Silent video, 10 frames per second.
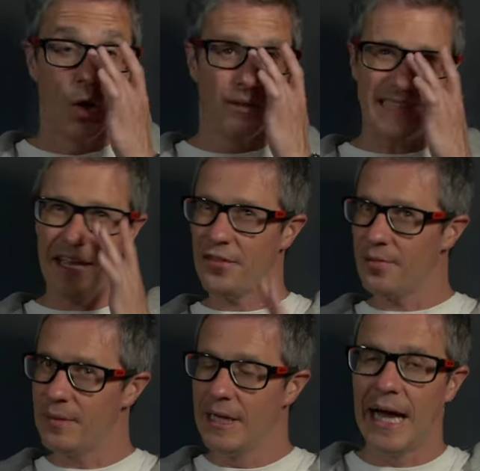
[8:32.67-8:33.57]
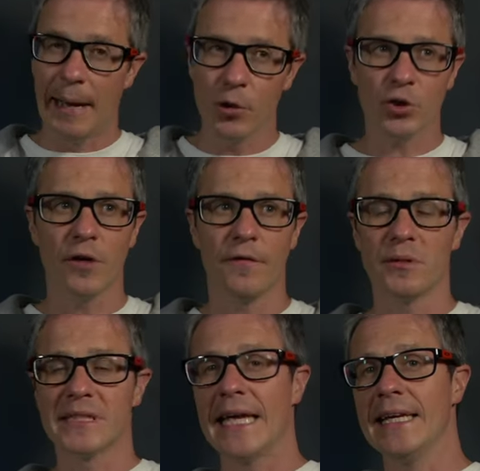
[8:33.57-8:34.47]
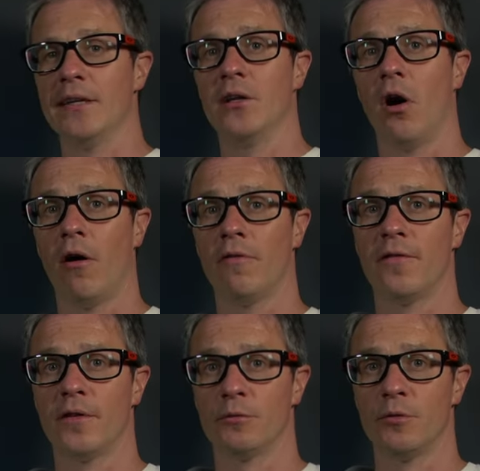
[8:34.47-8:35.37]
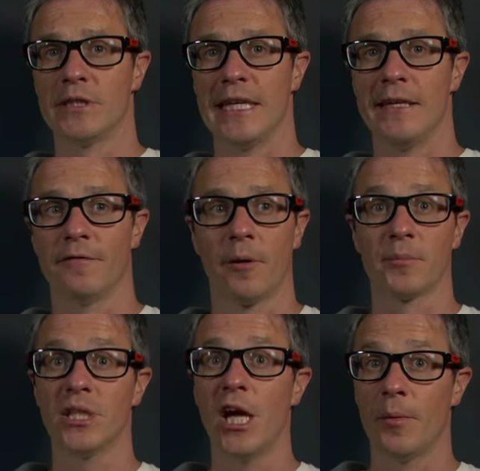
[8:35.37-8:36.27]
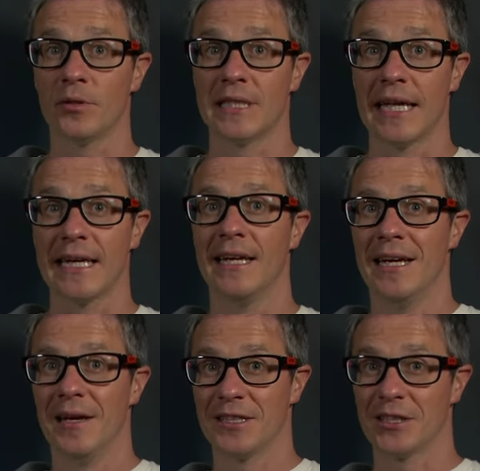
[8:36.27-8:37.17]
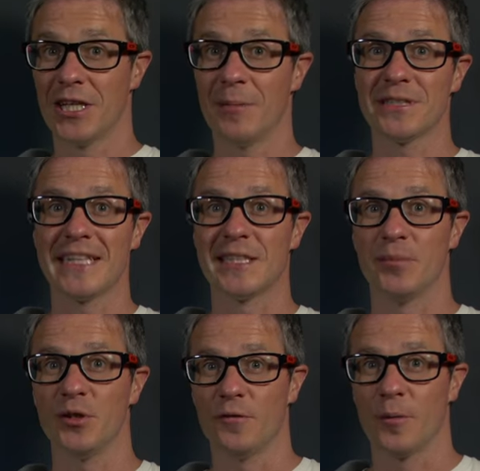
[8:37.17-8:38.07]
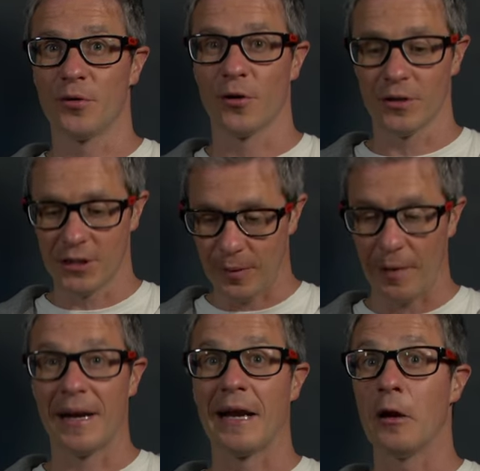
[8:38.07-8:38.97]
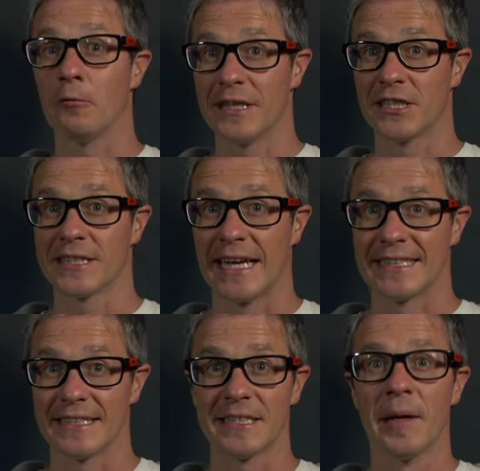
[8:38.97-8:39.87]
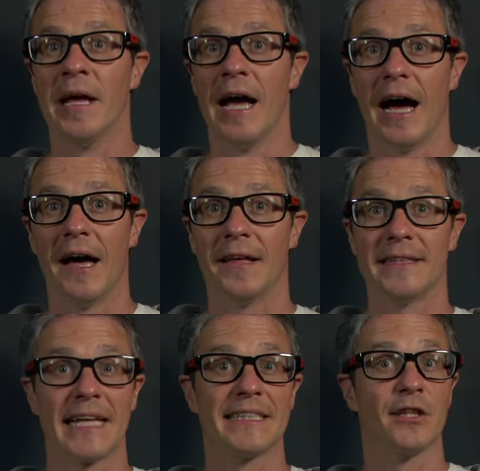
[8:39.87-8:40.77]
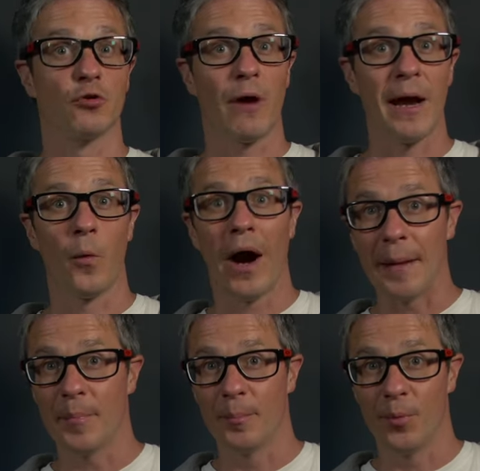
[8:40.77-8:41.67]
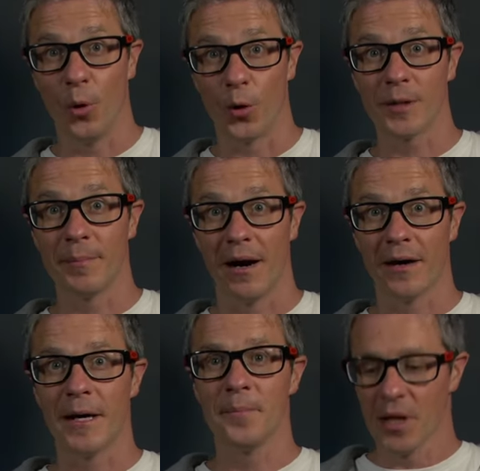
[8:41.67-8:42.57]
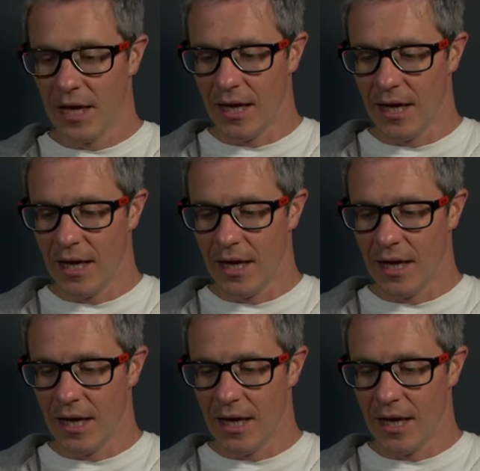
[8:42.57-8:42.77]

which I'm not sure if it was taken off the routine from TurboStick, because TurboStick's a beautiful product as well by Richard Sanders. And that is a dry white board marker.